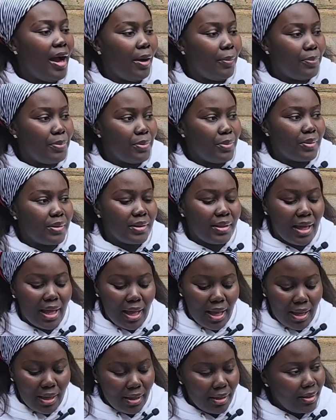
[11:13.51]
I'll put
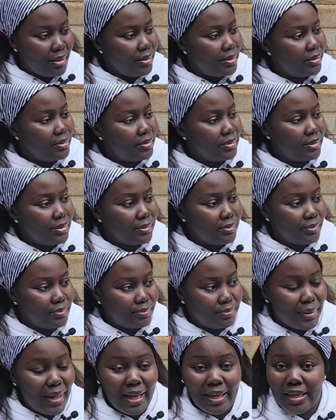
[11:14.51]
that
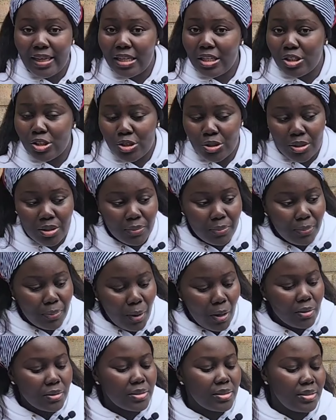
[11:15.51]
back into the
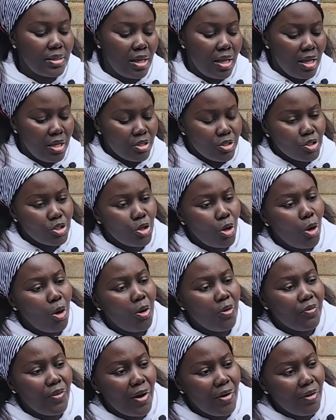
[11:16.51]
box. So
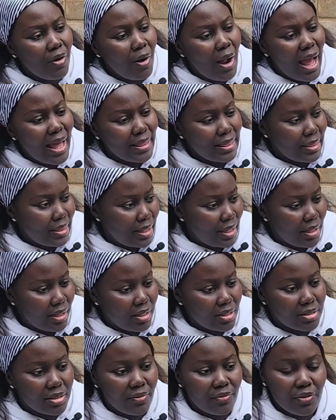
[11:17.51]
overall, I
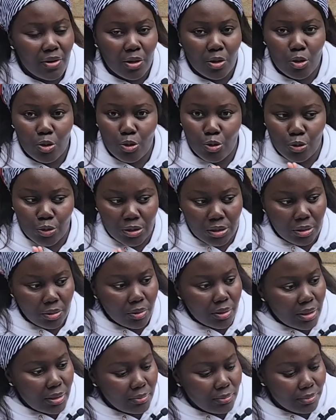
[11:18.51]
think it's a very good
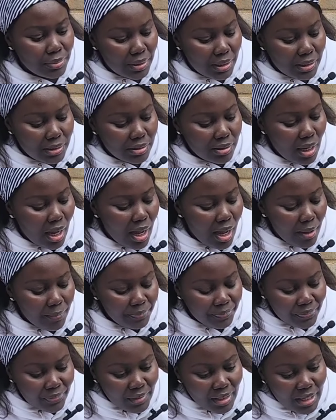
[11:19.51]
looking blender.